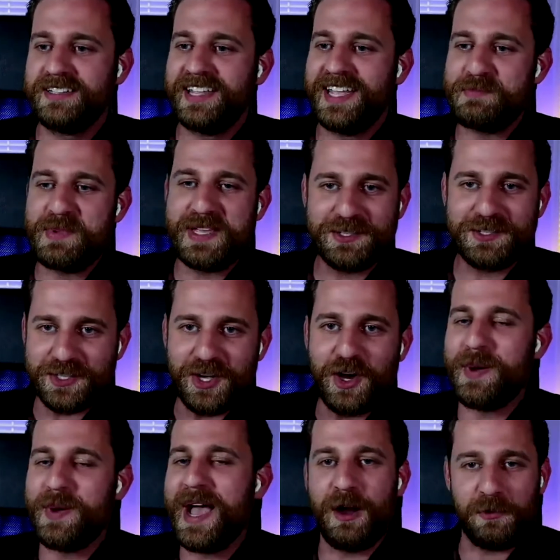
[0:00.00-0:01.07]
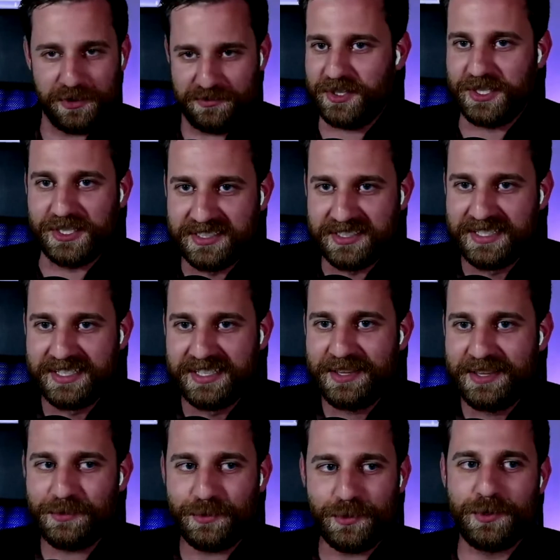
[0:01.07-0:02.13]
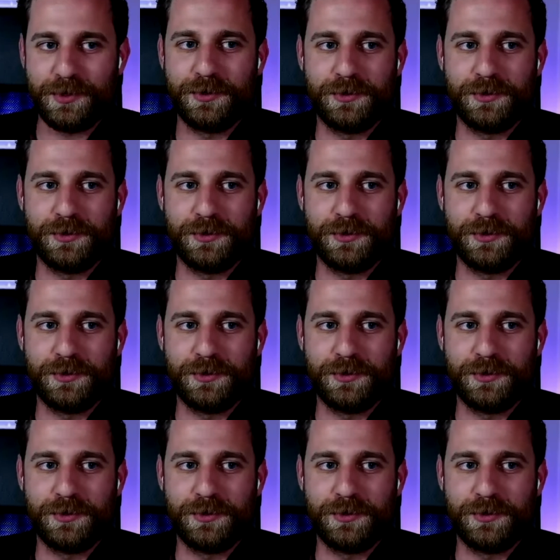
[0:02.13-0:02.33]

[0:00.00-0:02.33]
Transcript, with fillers: be so powerful through